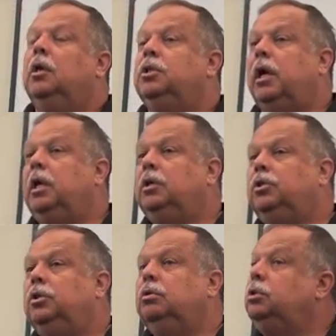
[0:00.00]
shining
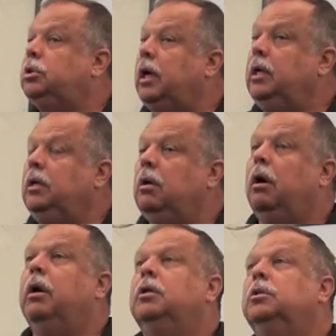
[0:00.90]
shoes, shining
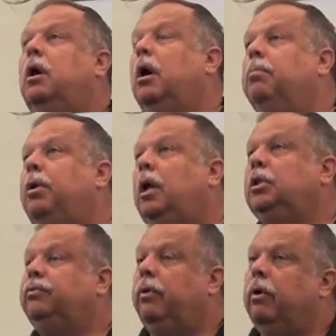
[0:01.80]
cars, car
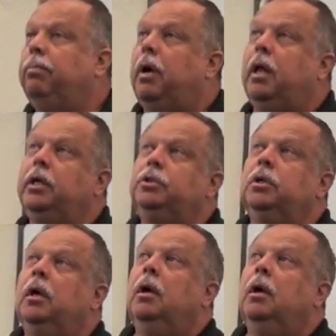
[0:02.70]
polish, floor polish,